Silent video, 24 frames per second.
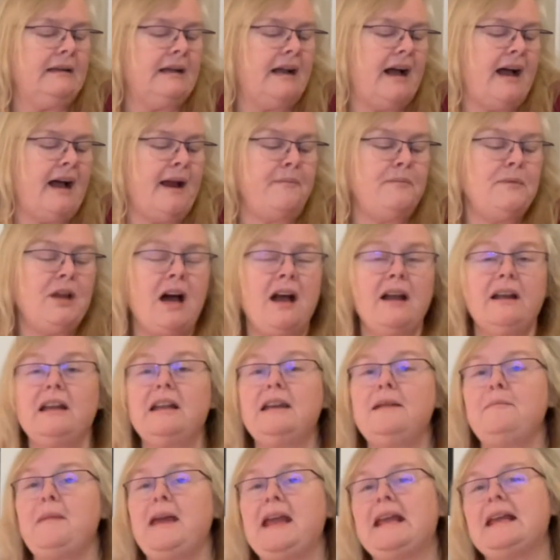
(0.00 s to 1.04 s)
I'm not going
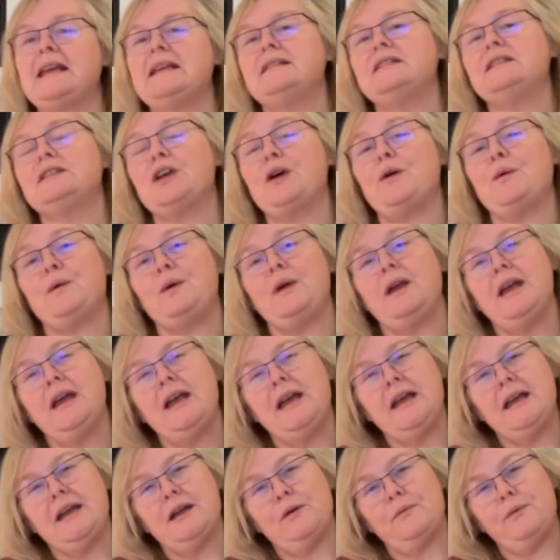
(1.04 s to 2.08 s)
to make it, so
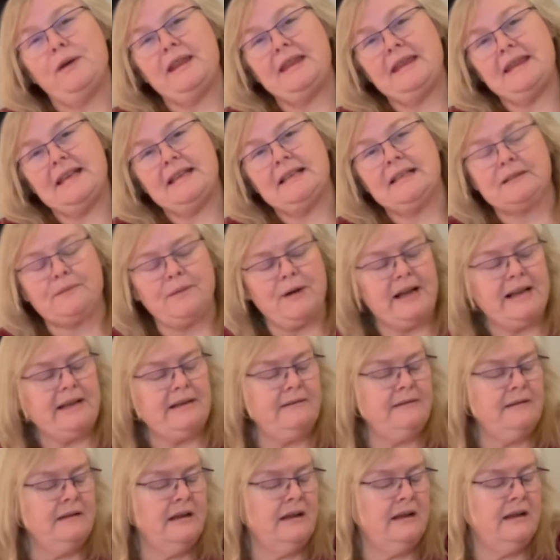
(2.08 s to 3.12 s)
with this one,
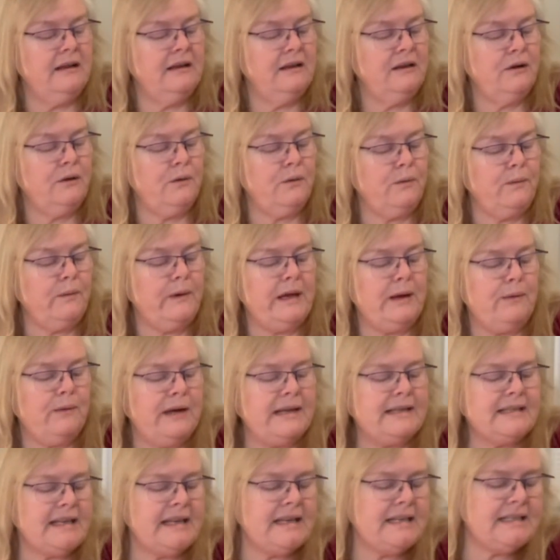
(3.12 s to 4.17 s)
we
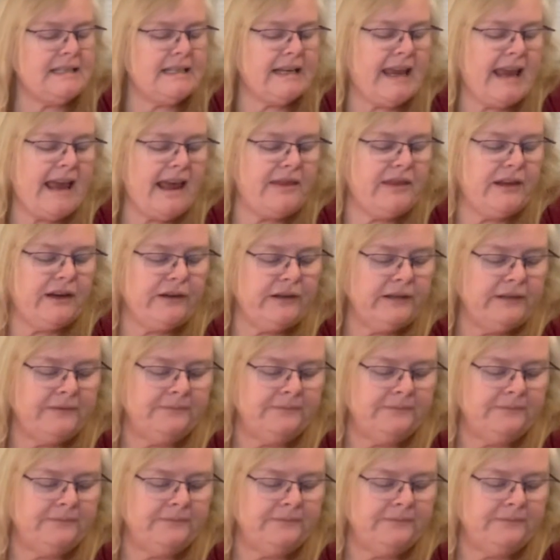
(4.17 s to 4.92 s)
whisk it together,